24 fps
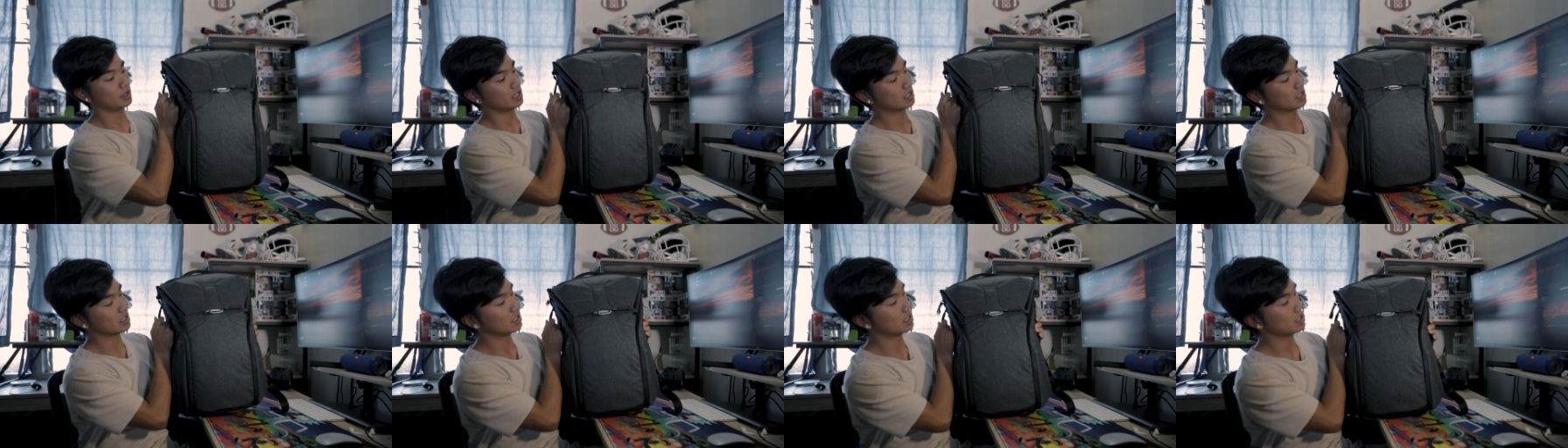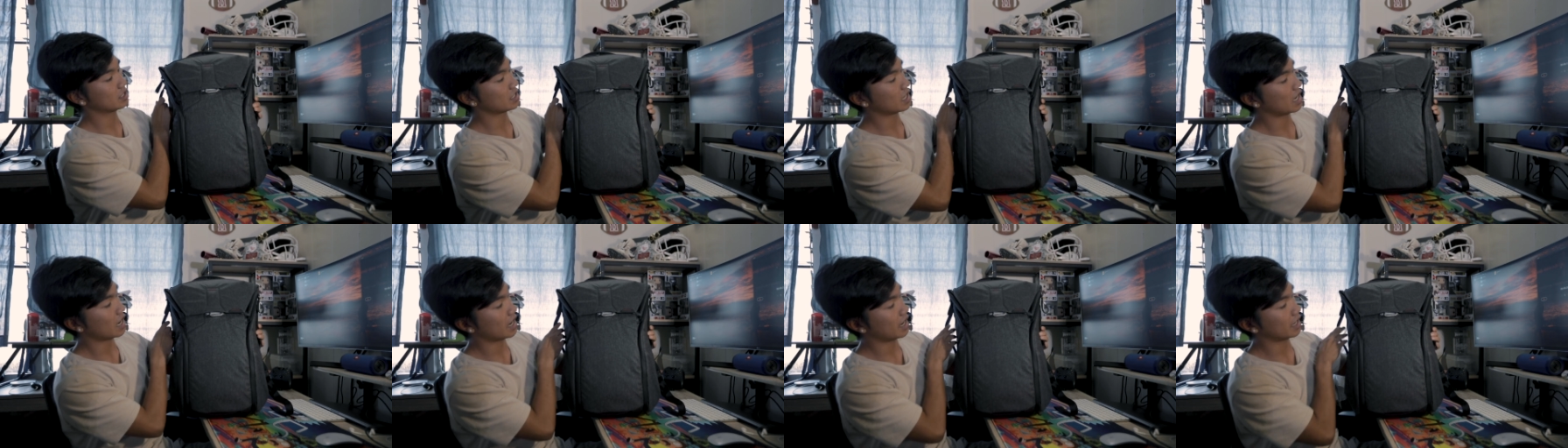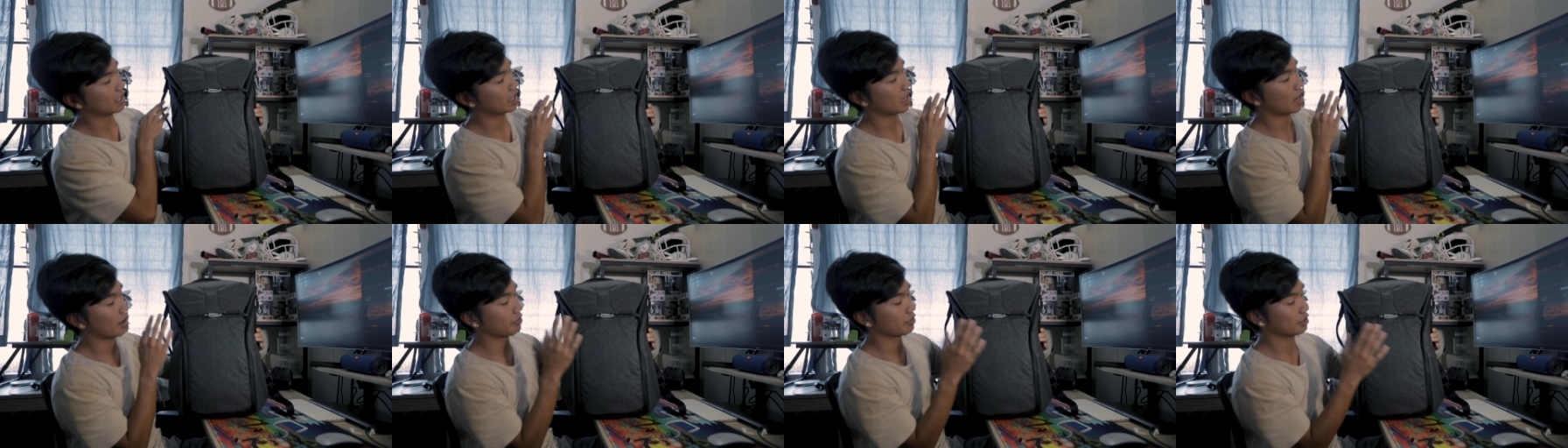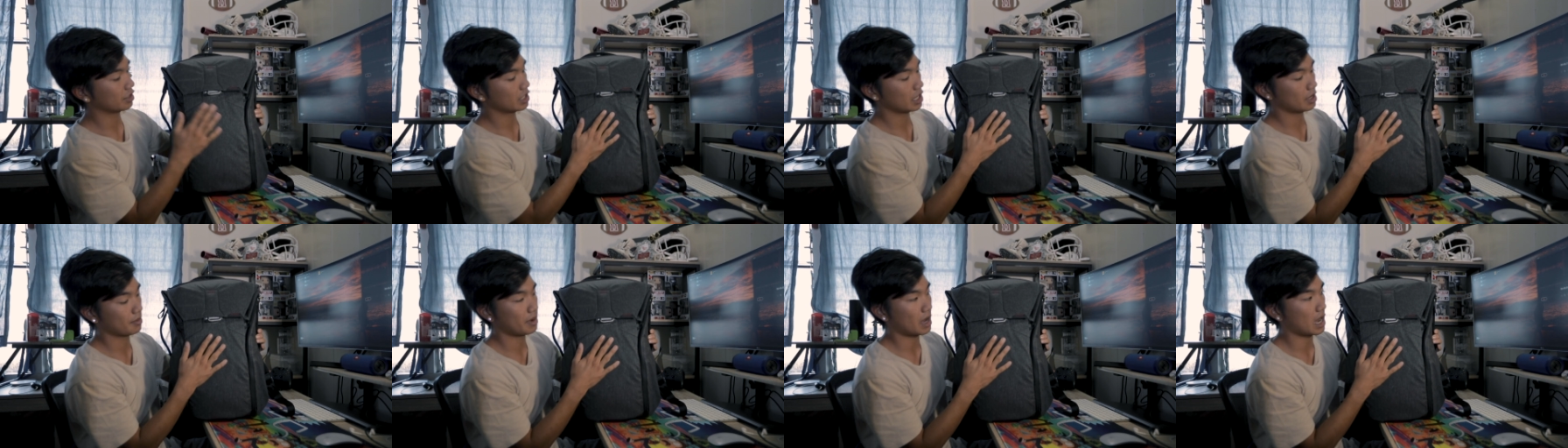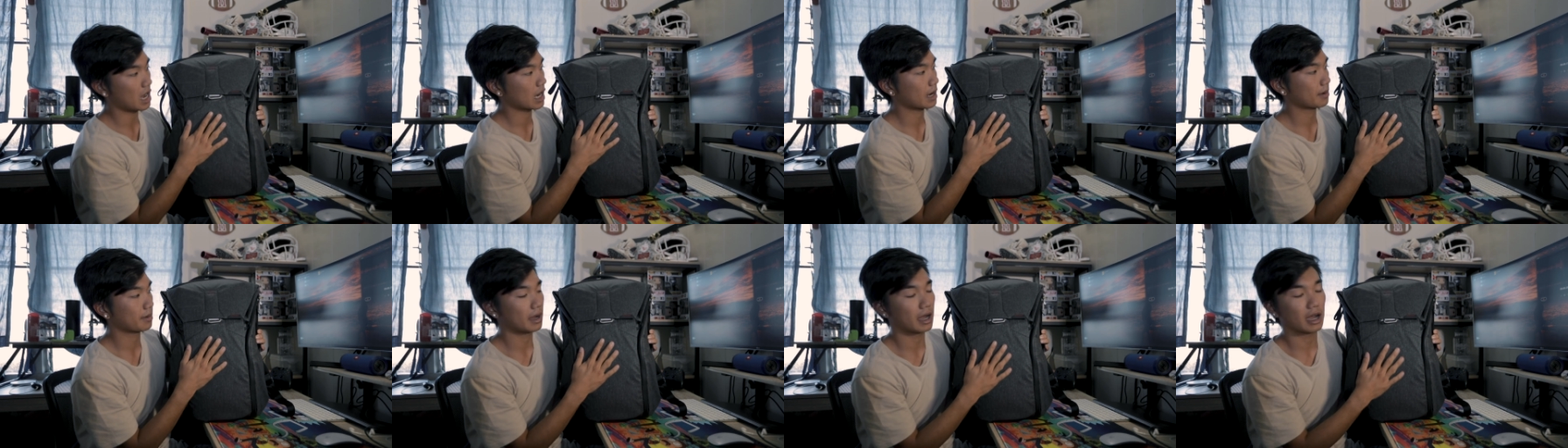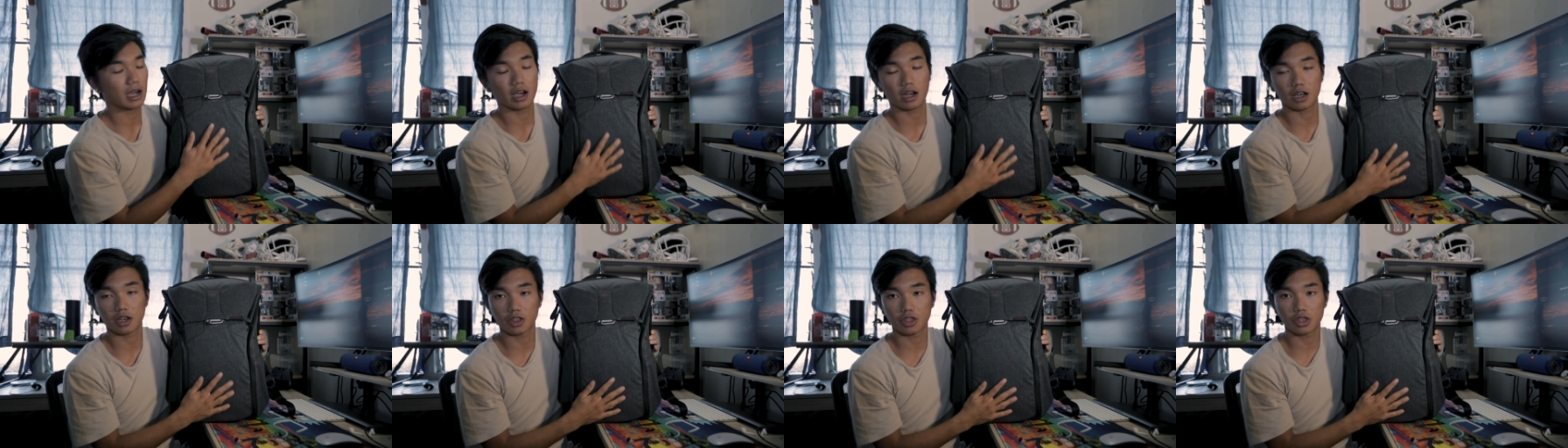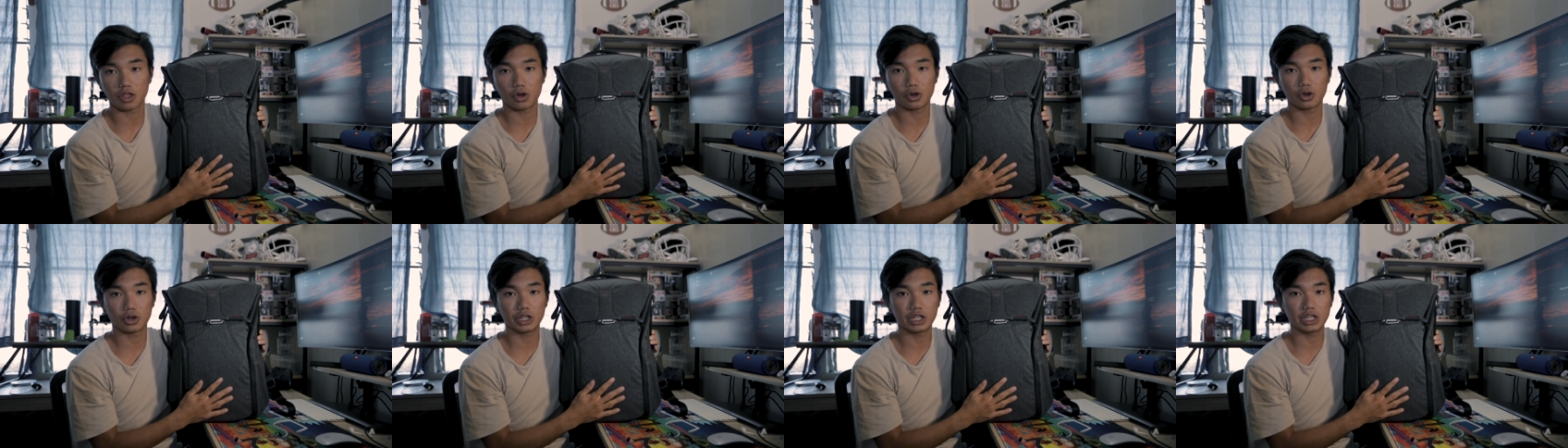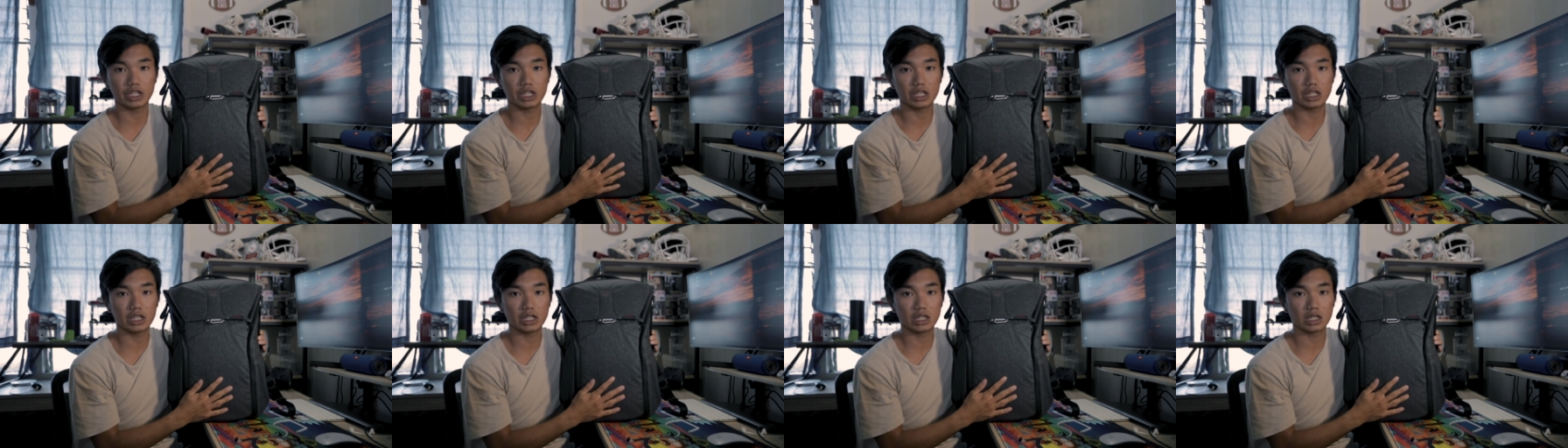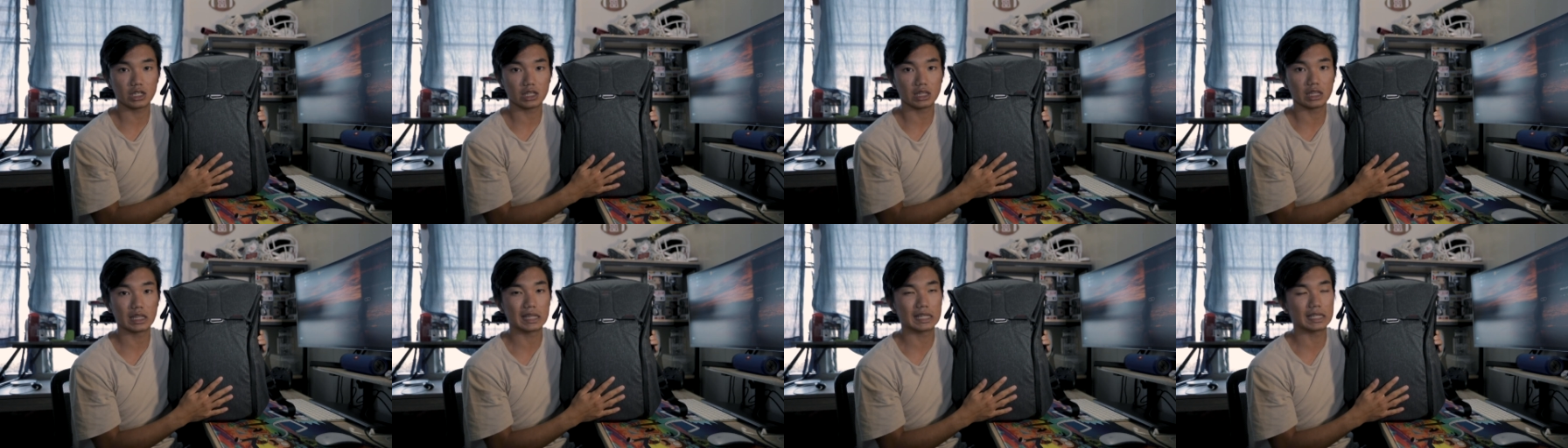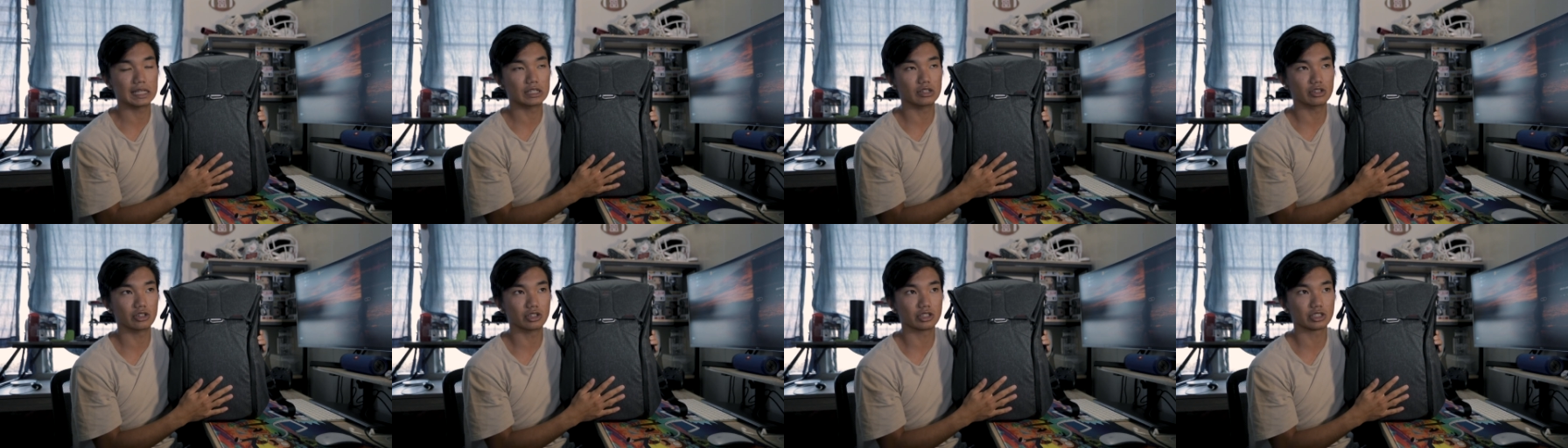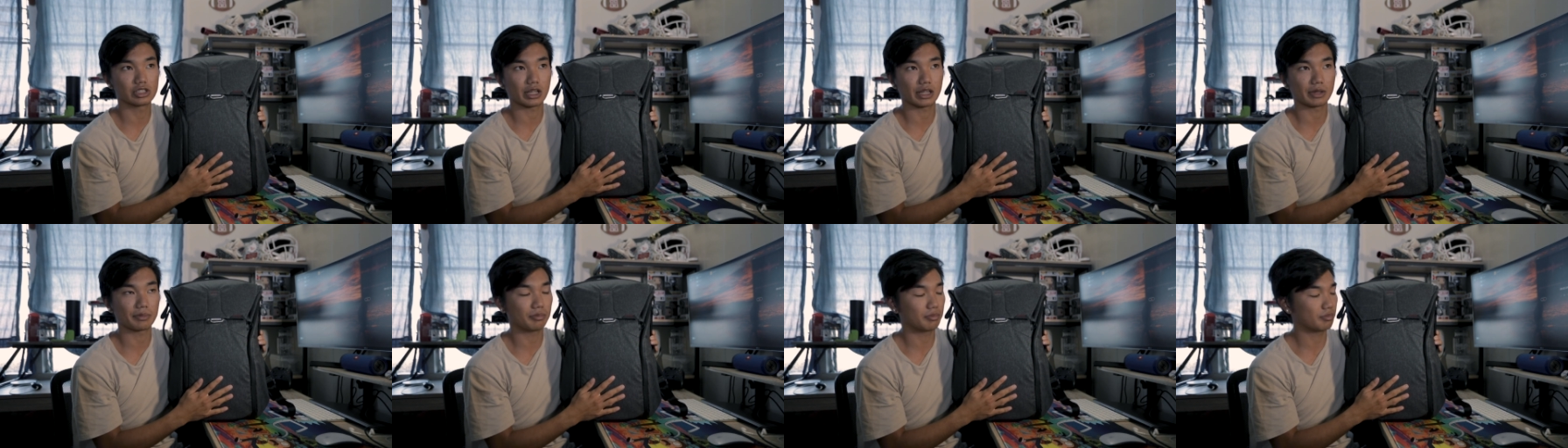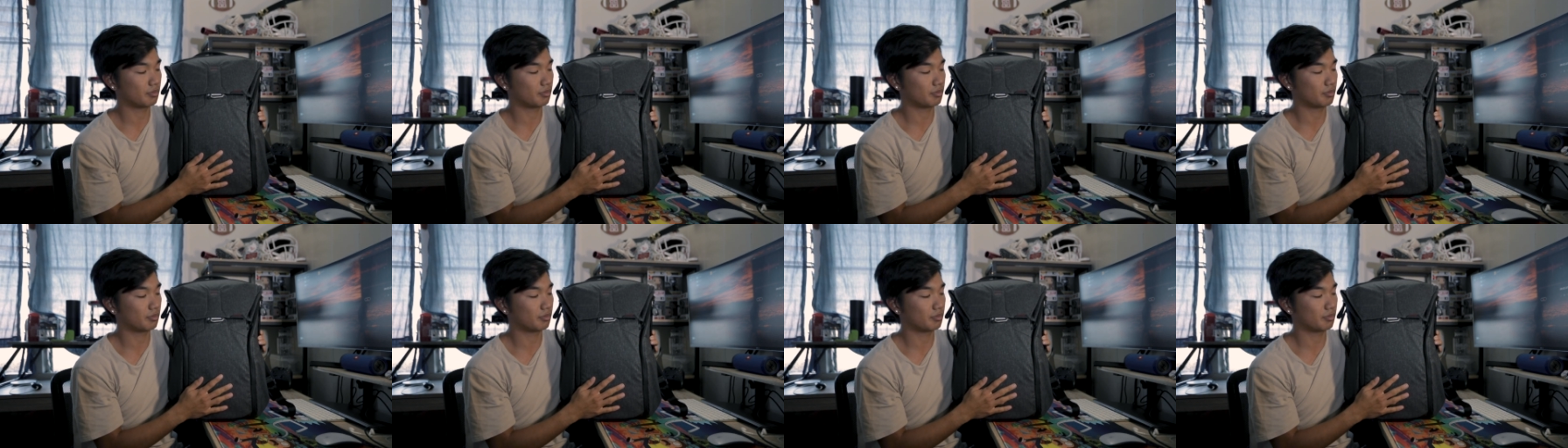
Peak Design Everyday Backpack, 30 liters.